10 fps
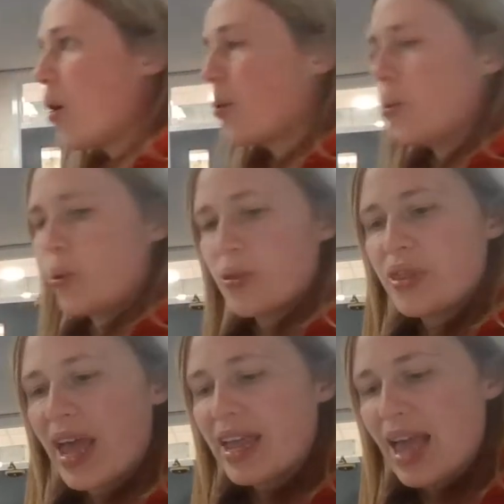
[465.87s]
Oh,
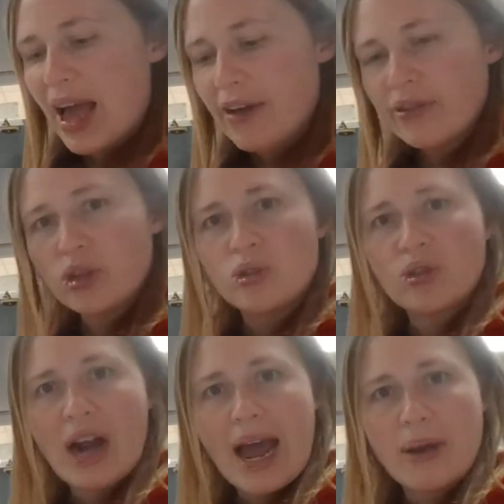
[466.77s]
they have
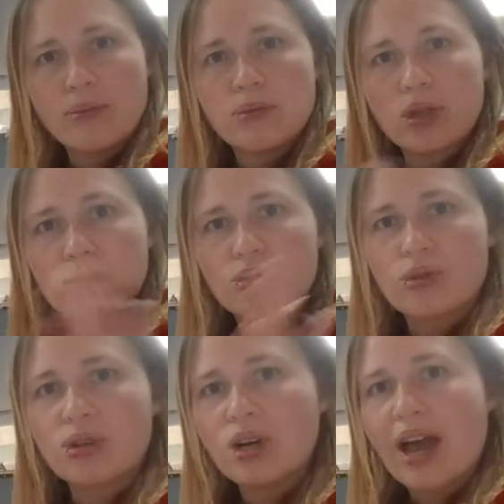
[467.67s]
round.
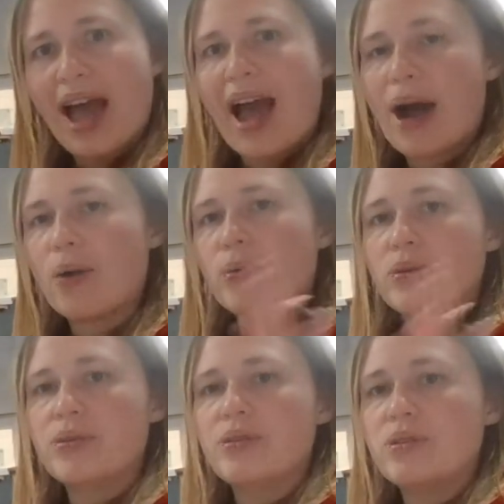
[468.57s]

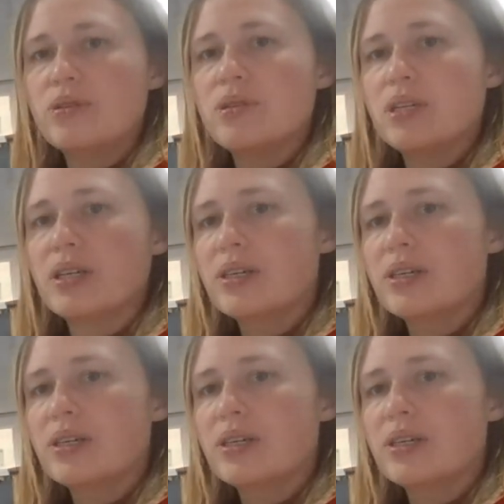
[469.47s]
Round.